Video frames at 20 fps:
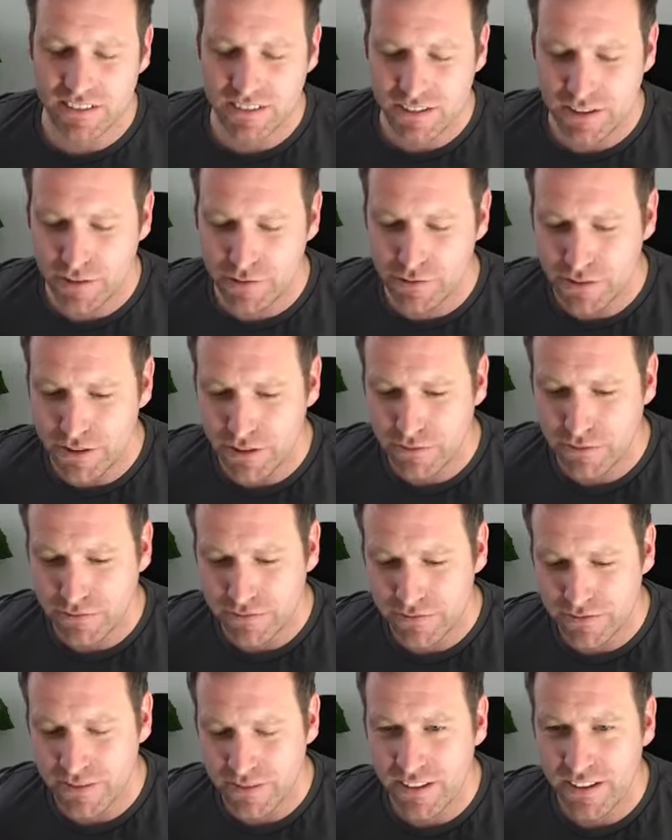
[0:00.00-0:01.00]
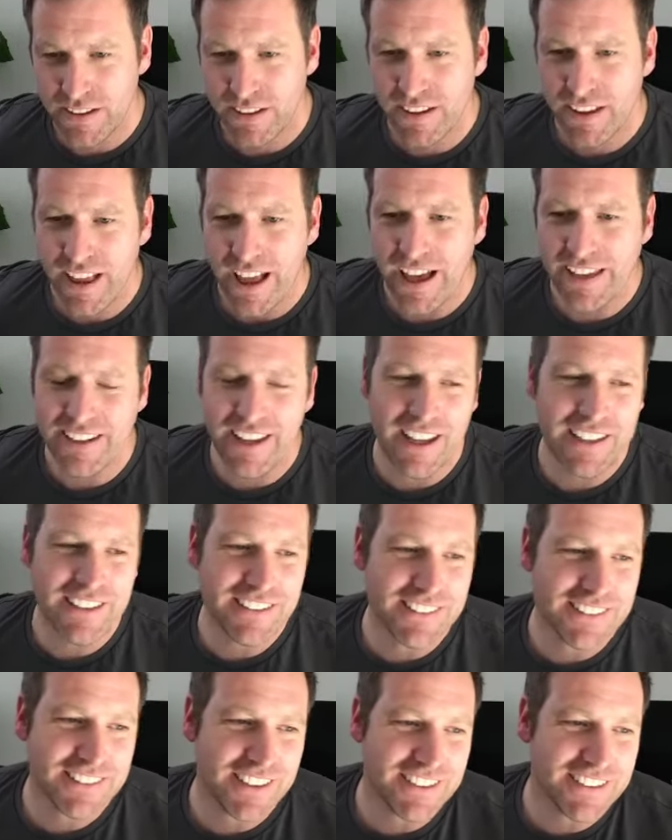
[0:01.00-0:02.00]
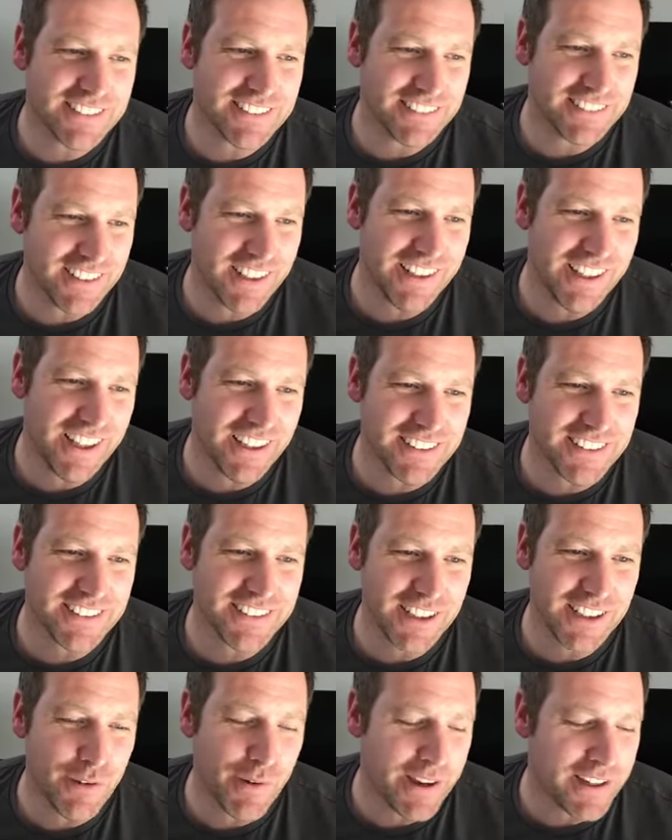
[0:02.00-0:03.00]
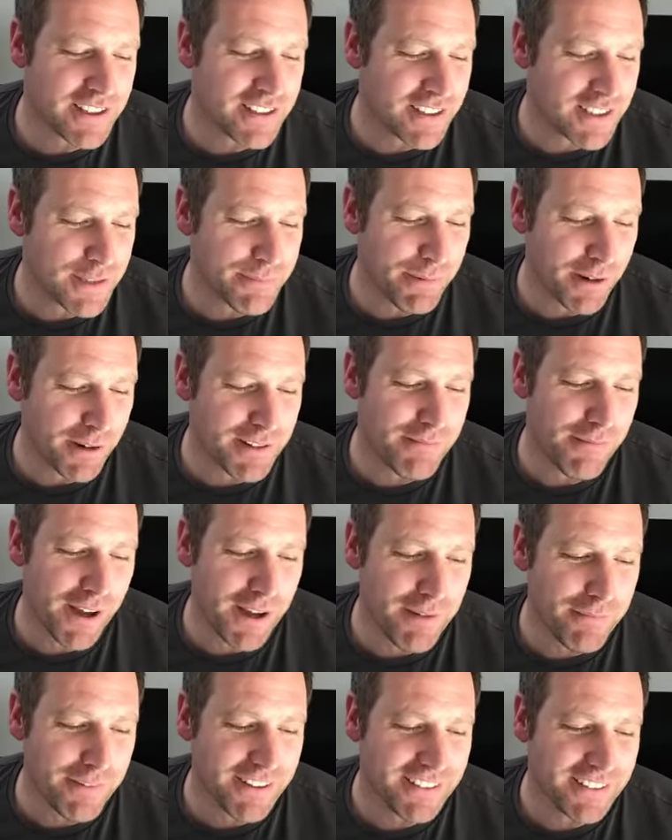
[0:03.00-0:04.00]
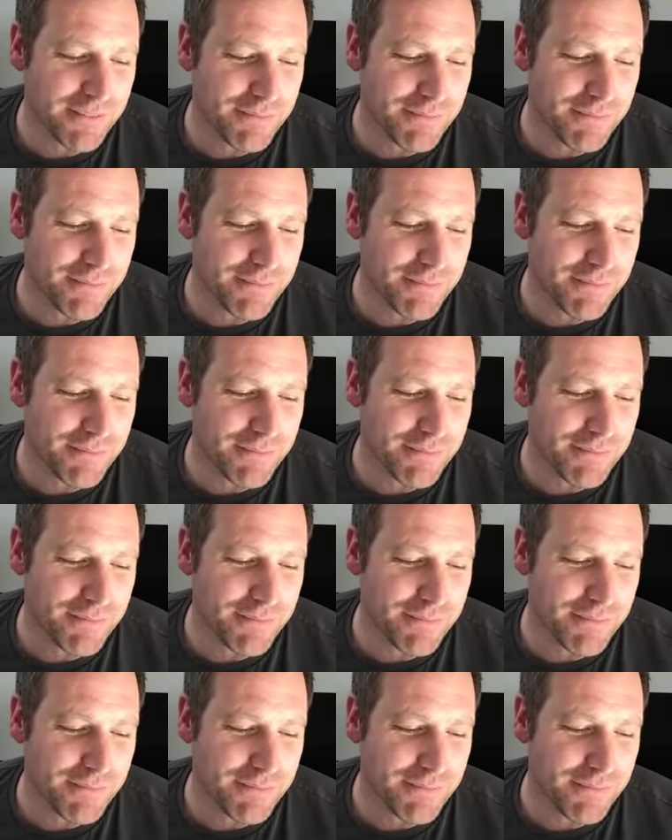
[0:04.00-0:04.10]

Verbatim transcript: Cool, cool. And and just like just a question that sprung to my mind.